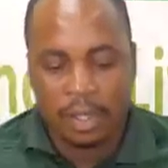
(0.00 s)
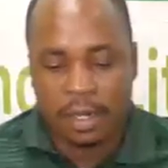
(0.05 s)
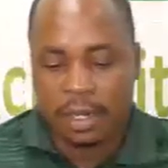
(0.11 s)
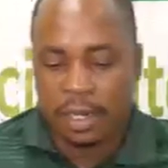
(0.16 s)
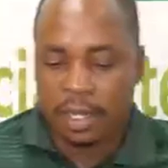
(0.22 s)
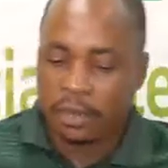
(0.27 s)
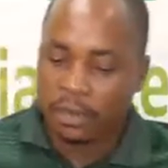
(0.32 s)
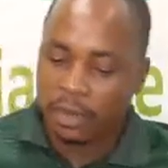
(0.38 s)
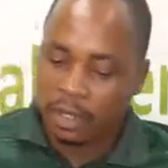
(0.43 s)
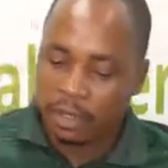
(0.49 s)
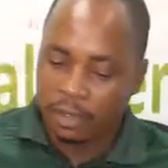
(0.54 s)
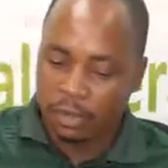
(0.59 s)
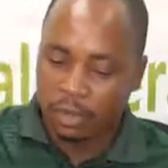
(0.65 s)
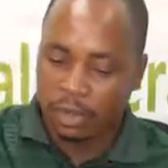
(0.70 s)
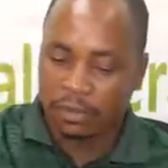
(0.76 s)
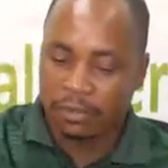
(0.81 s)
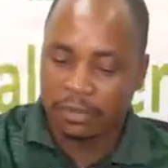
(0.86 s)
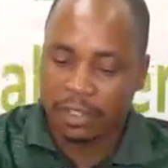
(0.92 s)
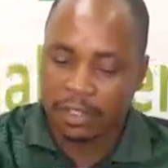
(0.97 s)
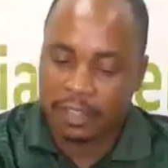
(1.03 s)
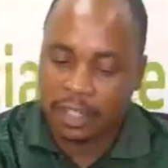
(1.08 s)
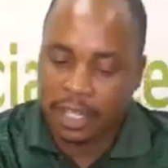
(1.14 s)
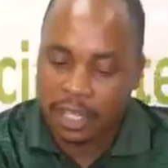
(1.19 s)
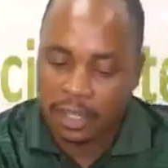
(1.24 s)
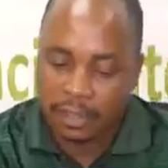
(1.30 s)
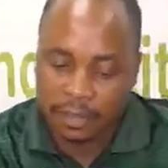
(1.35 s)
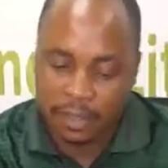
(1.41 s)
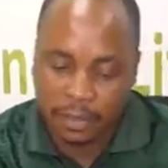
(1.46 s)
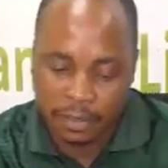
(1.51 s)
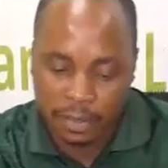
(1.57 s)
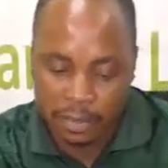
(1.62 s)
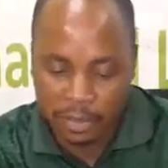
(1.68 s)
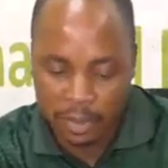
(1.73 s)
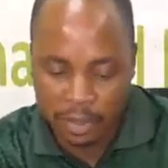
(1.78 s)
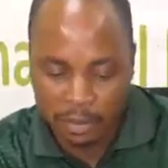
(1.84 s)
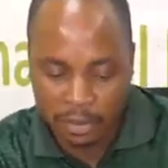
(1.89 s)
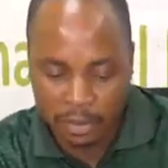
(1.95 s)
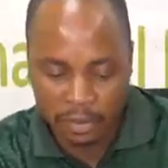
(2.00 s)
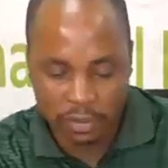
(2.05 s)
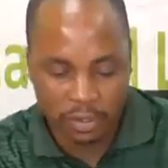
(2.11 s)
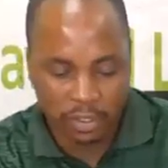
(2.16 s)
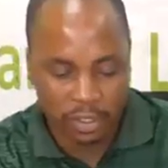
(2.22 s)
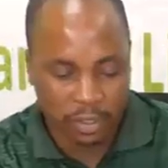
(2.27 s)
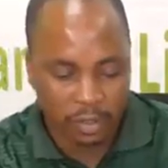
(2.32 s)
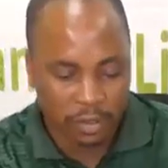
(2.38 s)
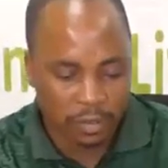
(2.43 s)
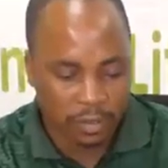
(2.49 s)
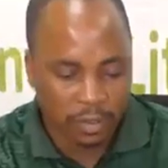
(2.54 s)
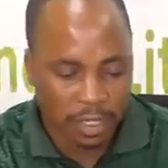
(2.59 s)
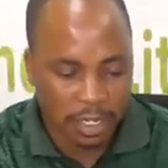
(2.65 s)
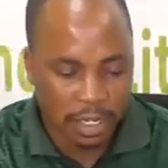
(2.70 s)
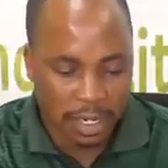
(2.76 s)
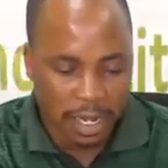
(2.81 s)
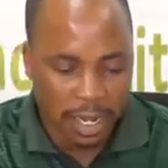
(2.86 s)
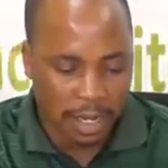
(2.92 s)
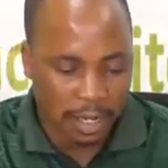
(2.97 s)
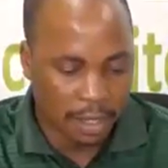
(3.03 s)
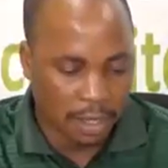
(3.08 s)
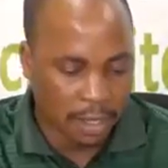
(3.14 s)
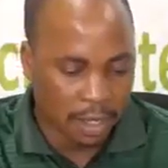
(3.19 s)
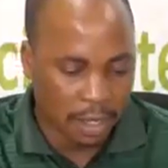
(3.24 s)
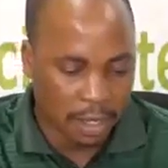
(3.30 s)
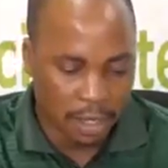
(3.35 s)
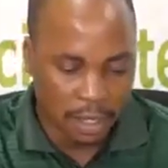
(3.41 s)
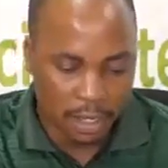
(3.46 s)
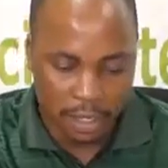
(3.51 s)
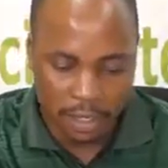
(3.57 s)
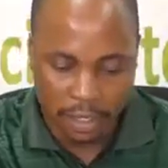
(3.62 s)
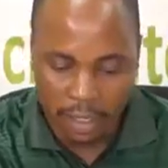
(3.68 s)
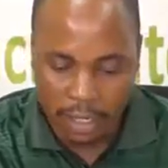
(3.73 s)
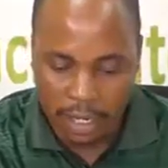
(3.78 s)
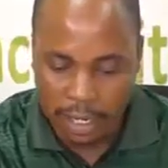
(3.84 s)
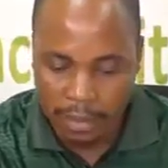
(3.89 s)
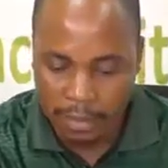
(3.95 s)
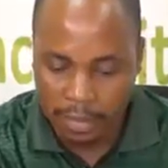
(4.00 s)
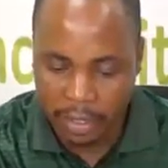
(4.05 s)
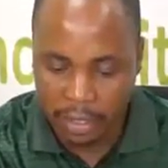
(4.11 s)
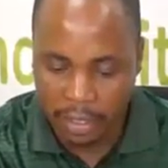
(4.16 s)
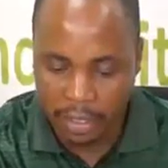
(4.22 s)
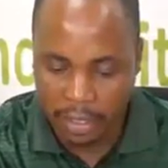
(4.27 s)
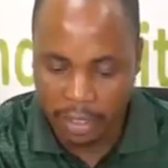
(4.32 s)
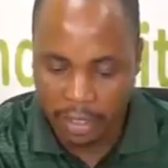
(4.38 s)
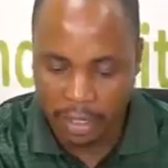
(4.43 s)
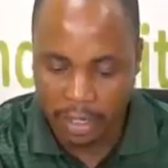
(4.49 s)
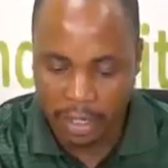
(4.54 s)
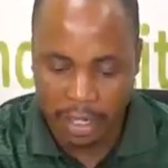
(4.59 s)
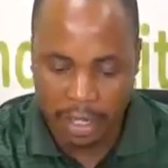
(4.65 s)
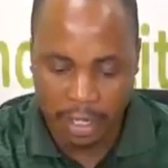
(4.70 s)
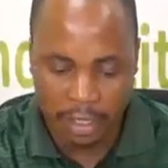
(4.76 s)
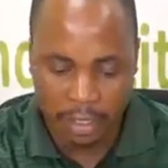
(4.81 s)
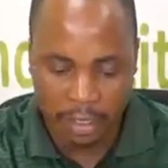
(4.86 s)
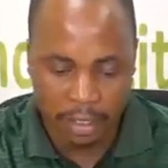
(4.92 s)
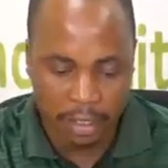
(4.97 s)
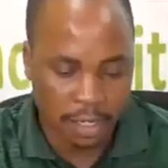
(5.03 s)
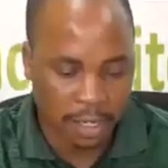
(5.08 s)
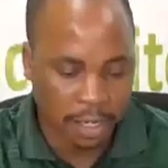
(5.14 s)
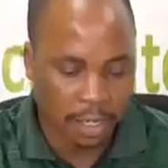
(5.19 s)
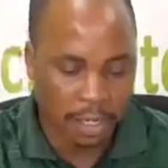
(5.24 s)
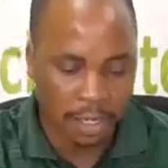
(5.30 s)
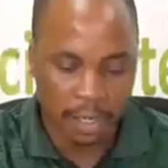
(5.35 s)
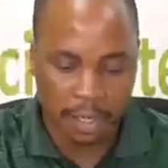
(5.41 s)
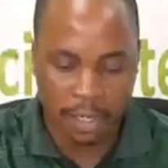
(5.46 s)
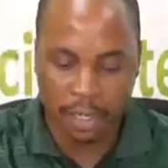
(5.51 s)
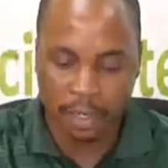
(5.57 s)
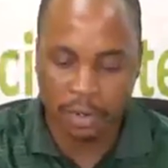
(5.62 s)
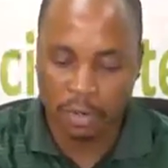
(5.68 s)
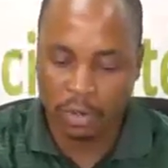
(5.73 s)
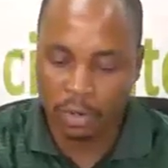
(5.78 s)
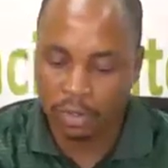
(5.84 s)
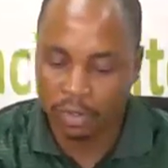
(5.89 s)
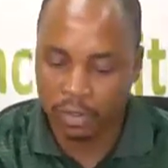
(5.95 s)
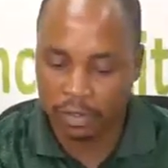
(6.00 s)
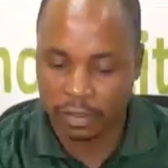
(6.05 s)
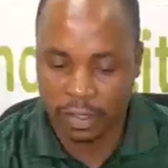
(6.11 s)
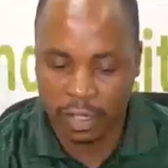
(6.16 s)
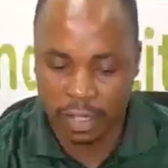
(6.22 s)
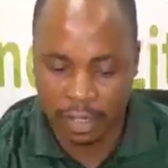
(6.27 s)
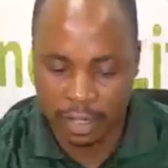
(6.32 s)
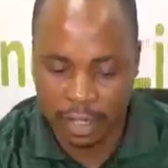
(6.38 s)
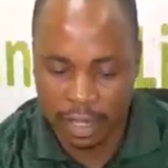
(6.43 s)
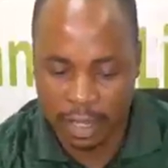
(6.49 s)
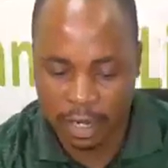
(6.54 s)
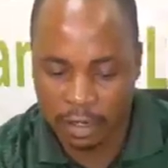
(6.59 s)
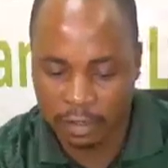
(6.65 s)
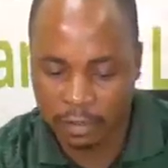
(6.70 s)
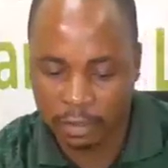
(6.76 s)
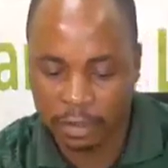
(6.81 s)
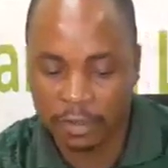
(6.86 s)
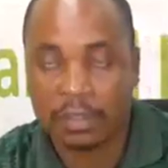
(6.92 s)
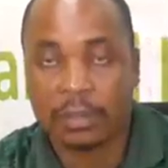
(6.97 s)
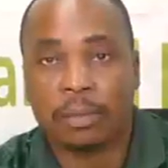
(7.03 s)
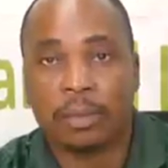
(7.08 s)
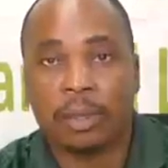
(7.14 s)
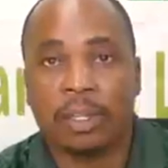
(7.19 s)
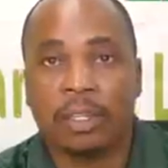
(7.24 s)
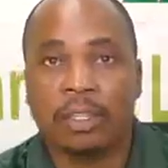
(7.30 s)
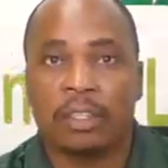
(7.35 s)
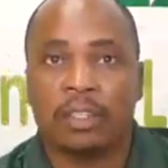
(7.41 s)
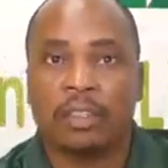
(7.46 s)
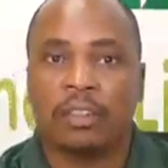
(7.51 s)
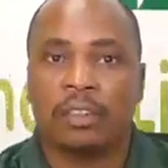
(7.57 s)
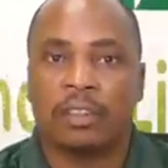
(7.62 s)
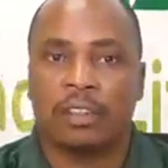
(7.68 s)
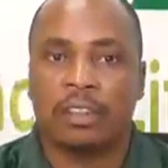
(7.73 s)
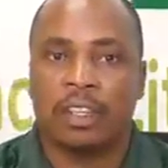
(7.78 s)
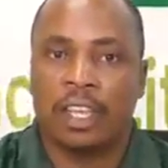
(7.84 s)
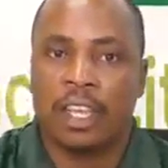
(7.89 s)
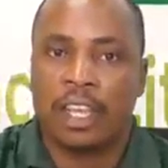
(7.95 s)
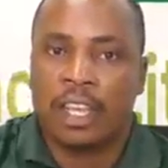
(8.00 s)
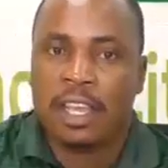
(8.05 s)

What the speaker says: And now that we have discussed about the positions that are there in the company and their roles and their responsibilities,